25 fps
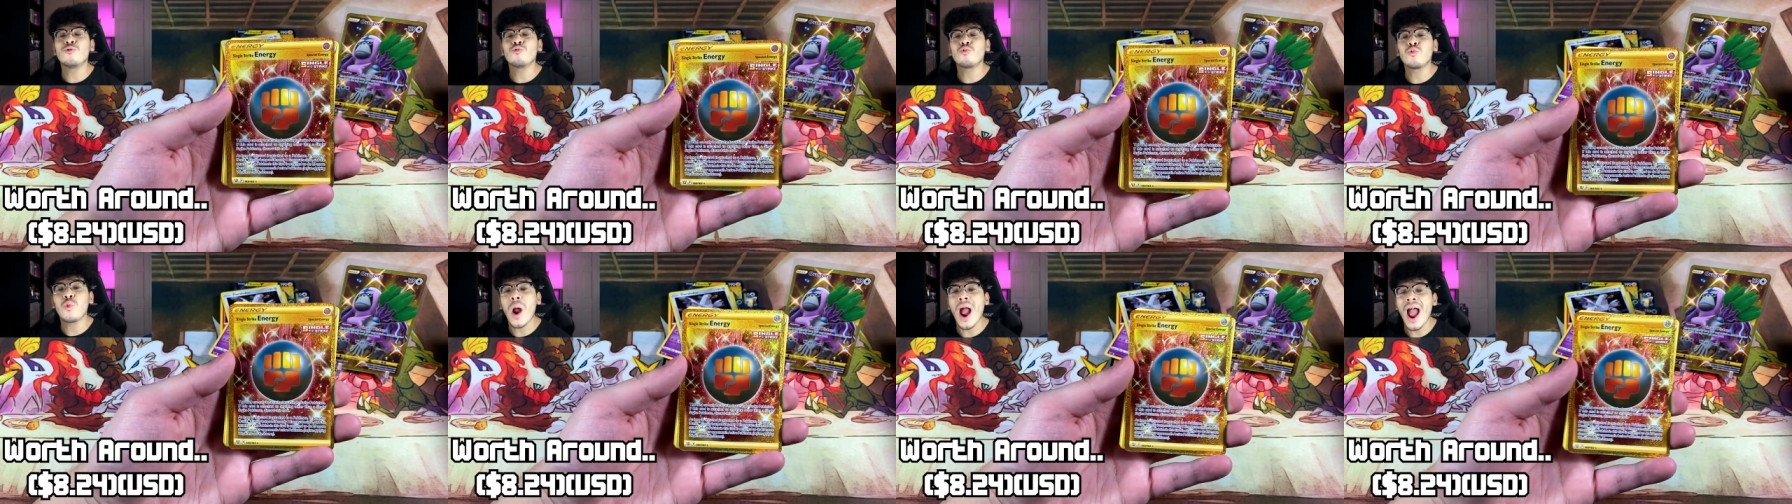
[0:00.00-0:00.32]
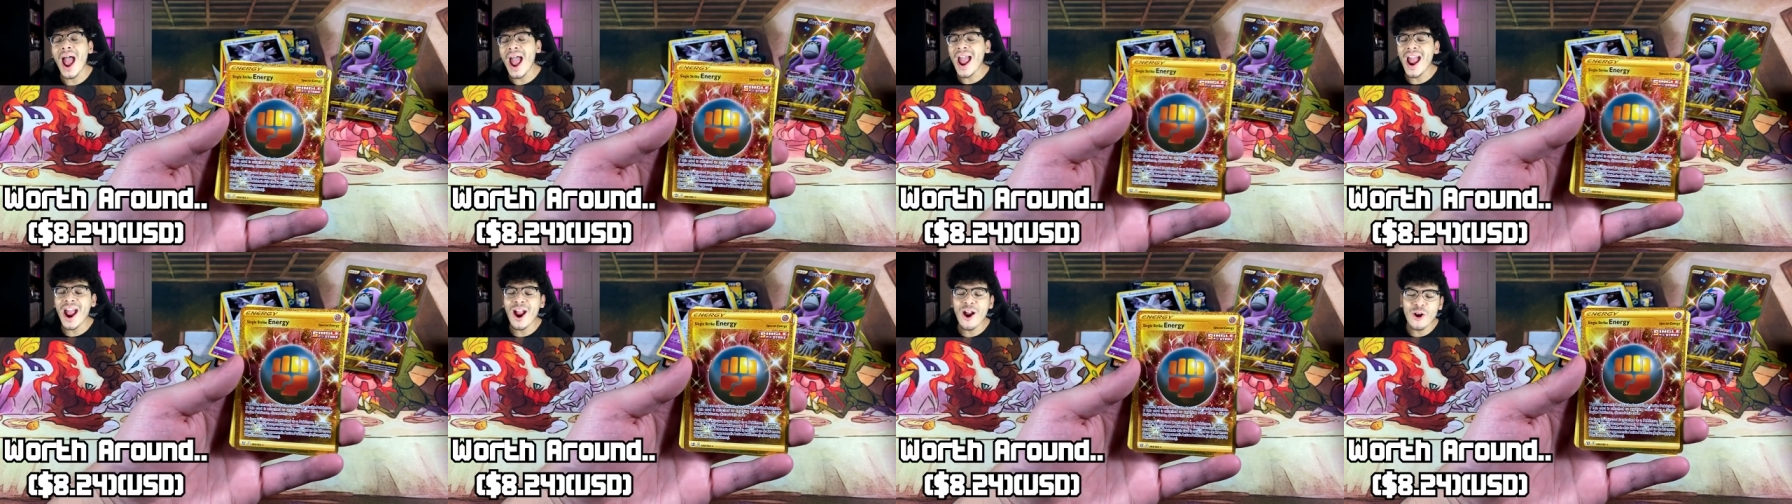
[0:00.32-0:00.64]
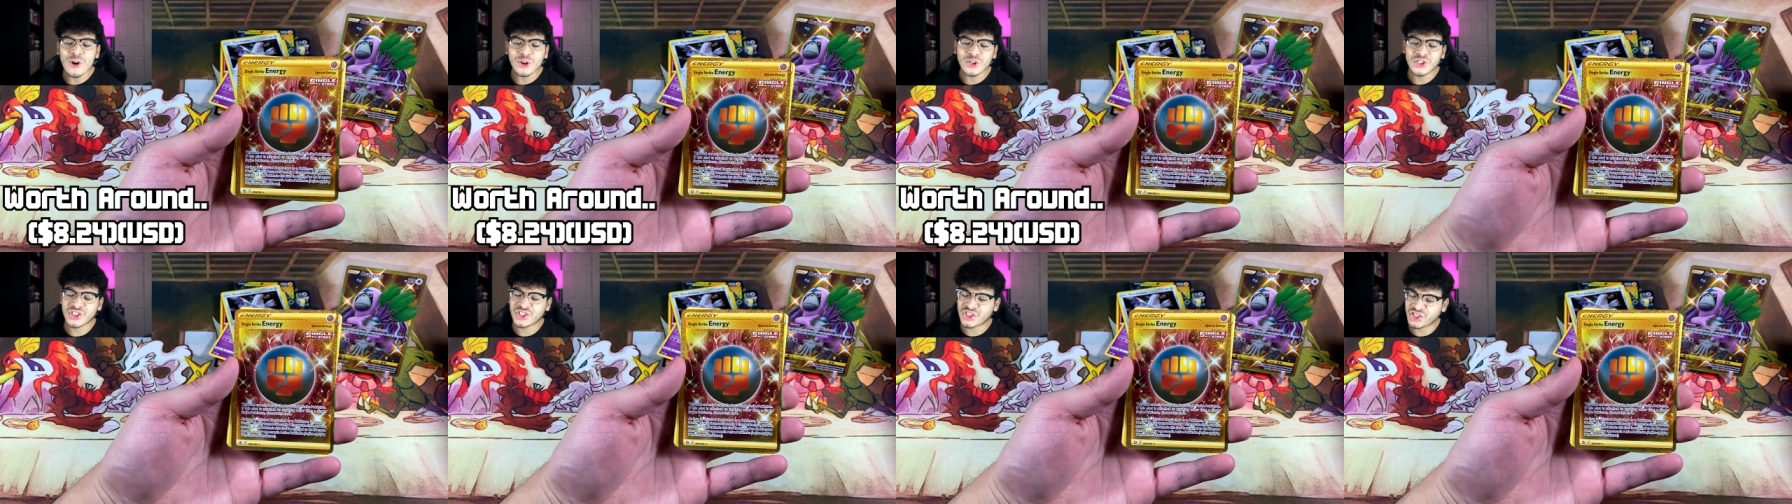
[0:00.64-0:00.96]

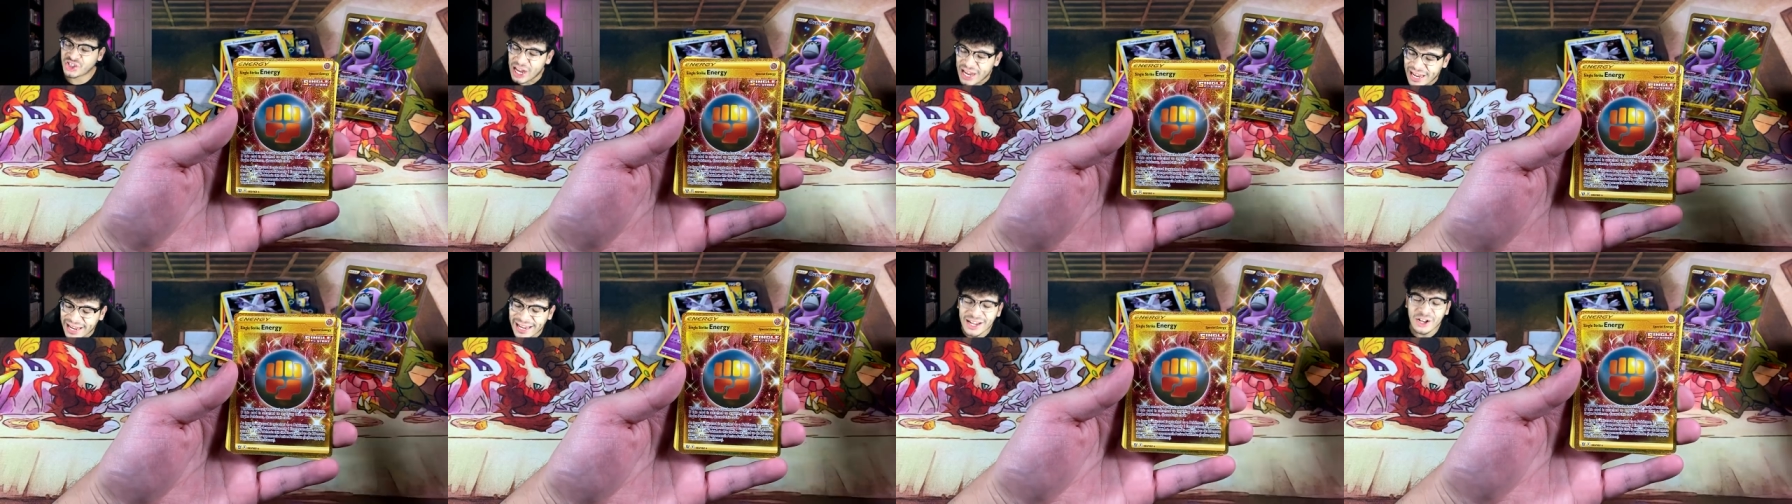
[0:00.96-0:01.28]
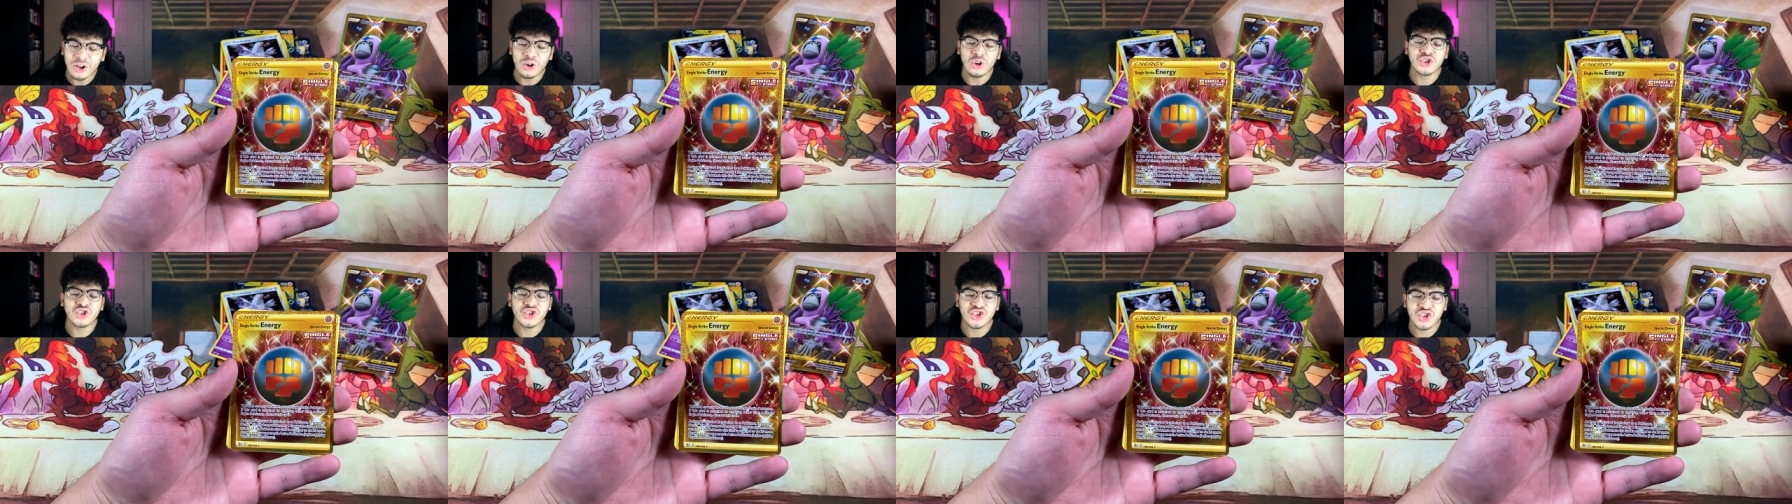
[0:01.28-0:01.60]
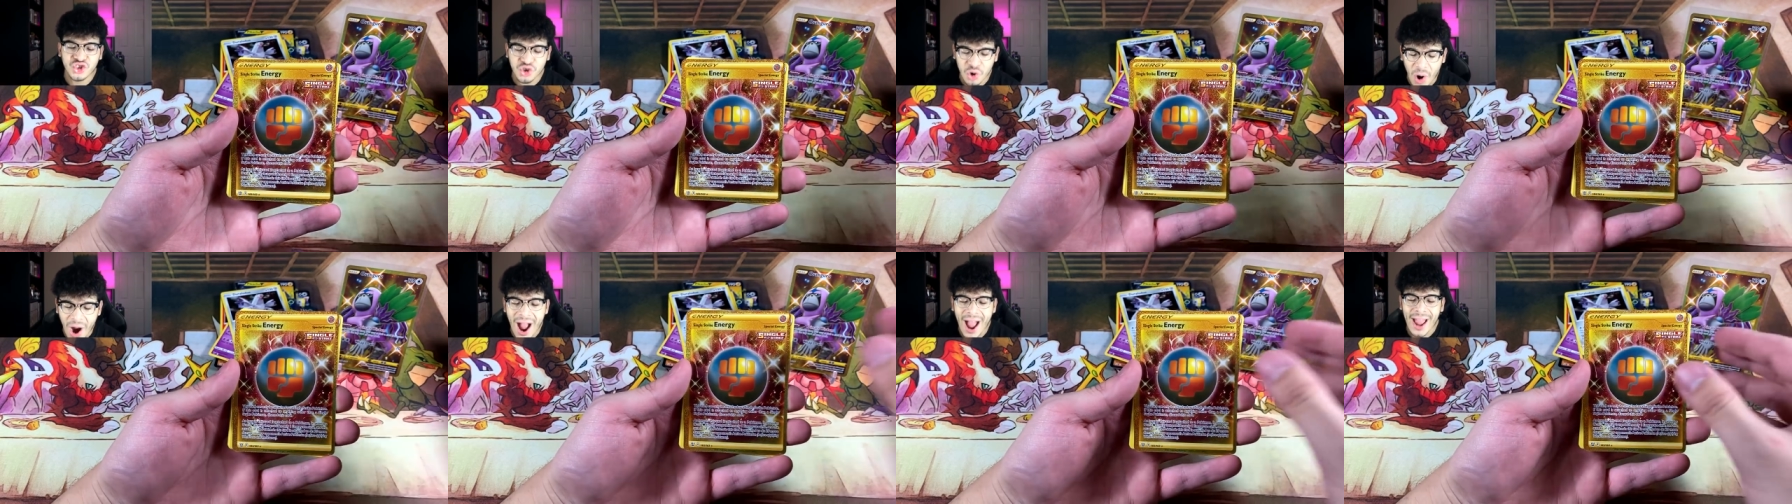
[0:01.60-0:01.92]
rare single
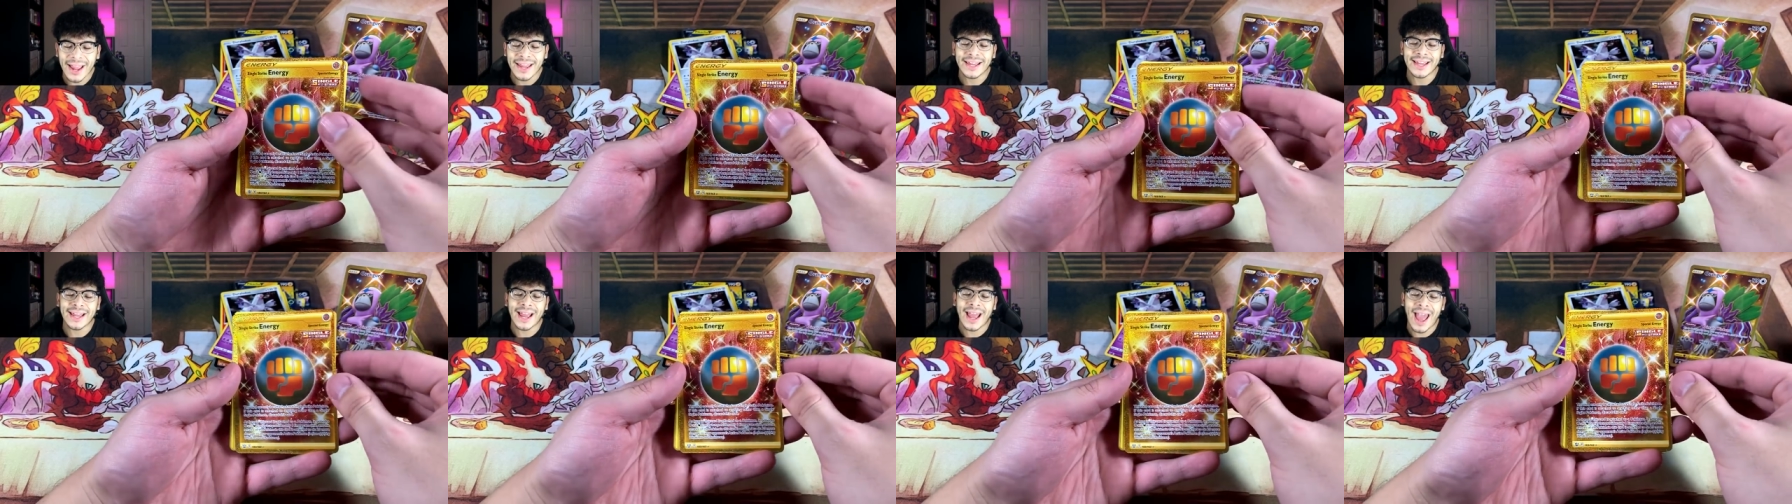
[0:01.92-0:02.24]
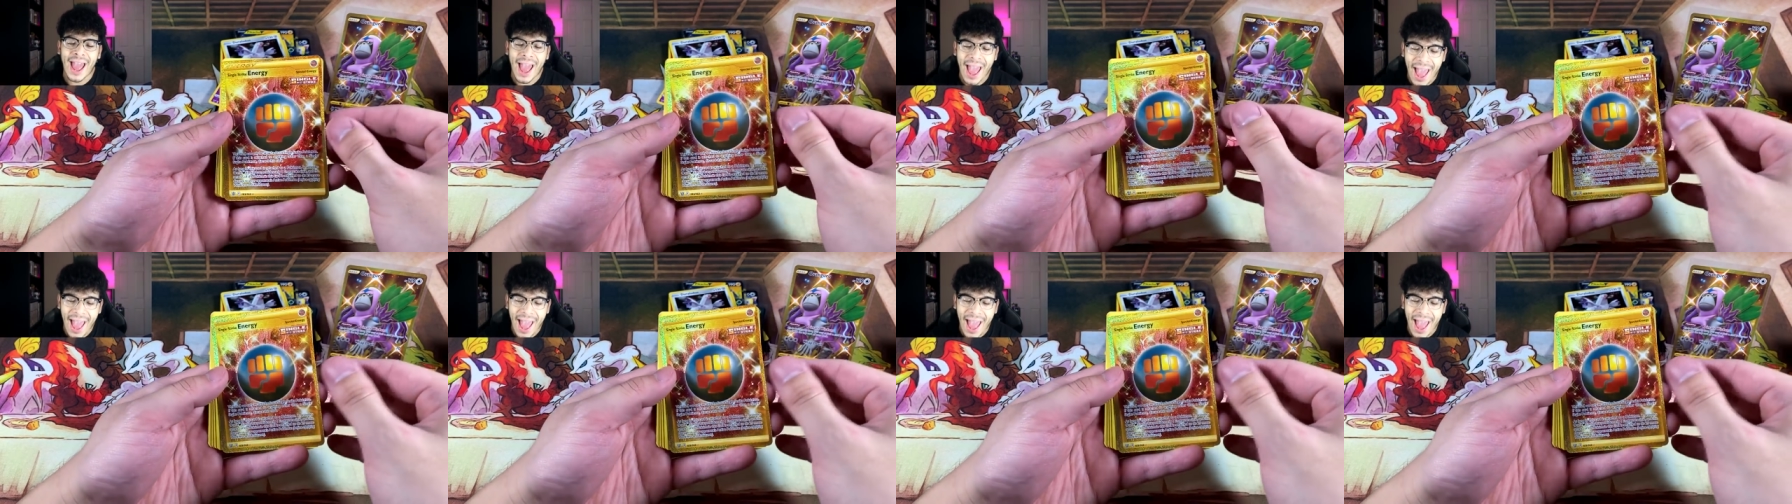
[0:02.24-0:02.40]
strike